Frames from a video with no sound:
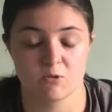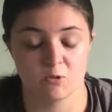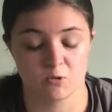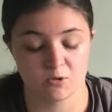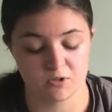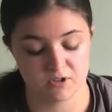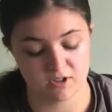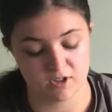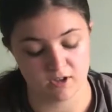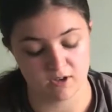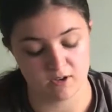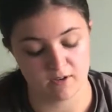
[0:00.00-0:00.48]

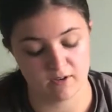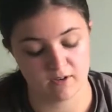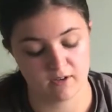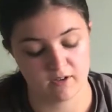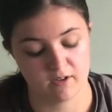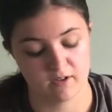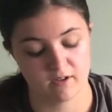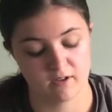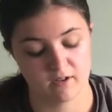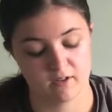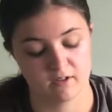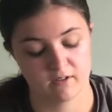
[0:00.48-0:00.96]
Also,
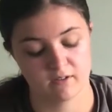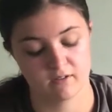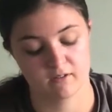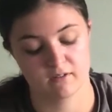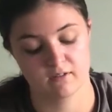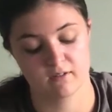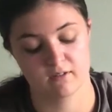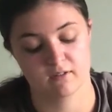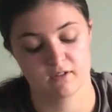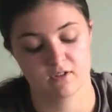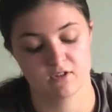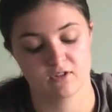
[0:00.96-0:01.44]

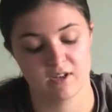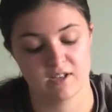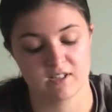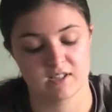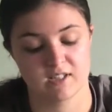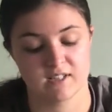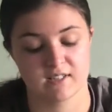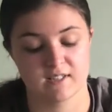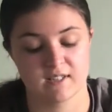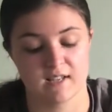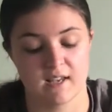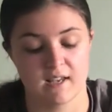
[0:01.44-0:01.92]

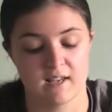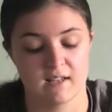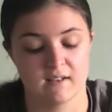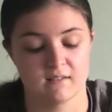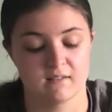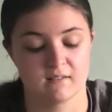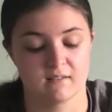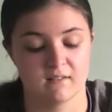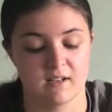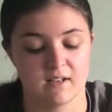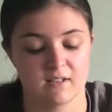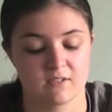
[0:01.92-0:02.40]
stretchy
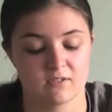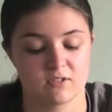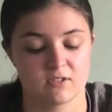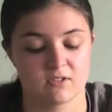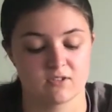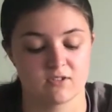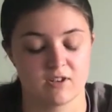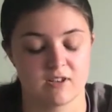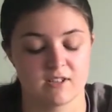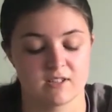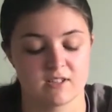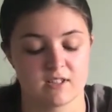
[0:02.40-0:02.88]
skin, extra
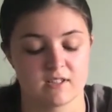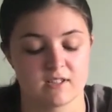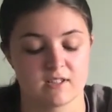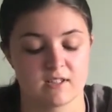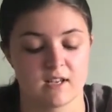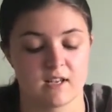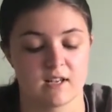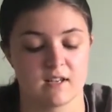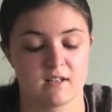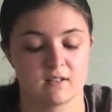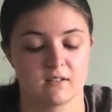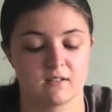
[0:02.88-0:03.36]
stretchy
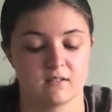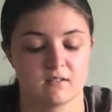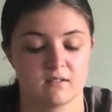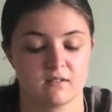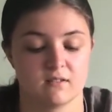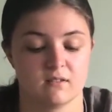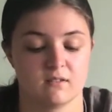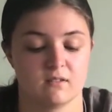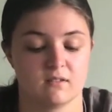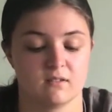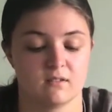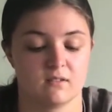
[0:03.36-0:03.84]
skin,
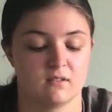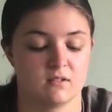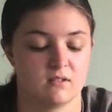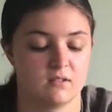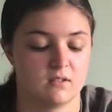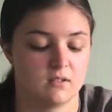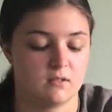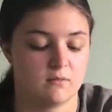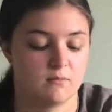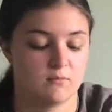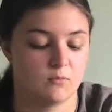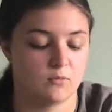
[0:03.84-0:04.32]

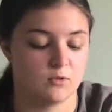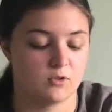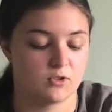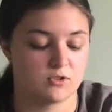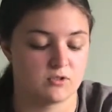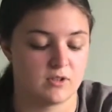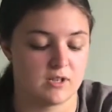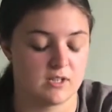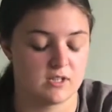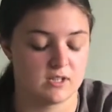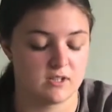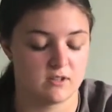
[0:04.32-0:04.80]
more
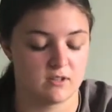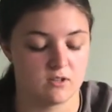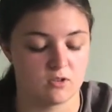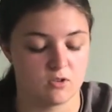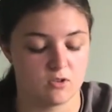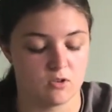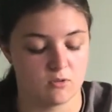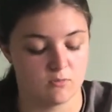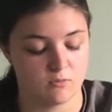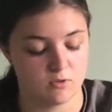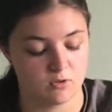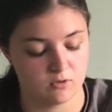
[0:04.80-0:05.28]
stretchy than
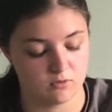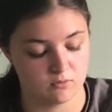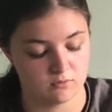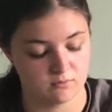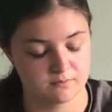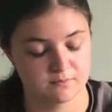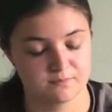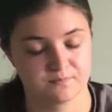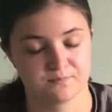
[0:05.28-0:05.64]
normal.